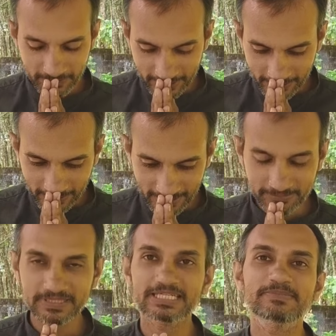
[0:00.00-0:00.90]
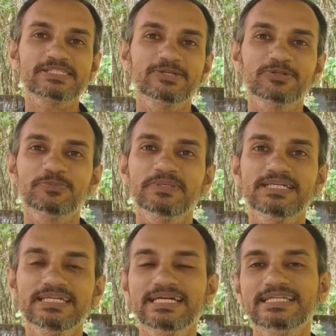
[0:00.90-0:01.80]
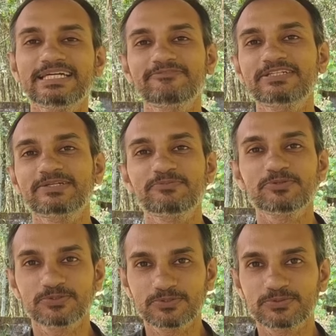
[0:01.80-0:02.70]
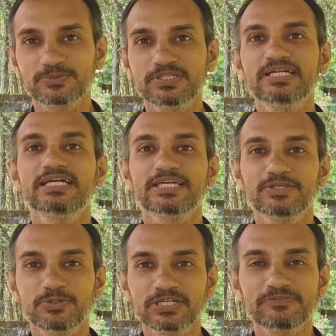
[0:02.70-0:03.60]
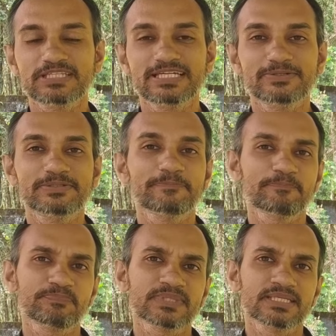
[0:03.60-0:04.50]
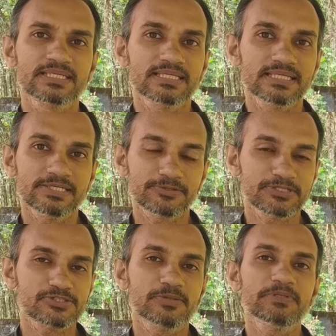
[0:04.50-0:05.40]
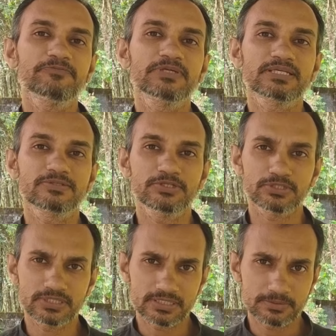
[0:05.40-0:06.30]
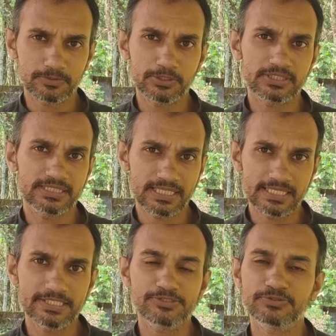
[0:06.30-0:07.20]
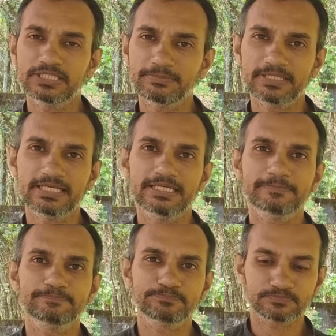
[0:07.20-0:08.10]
to one and all. My name is Arun Kumar and I welcome you to Yoga with Arun. In today's topic, we are going to learn about Nadhi Suddhi Pranayam.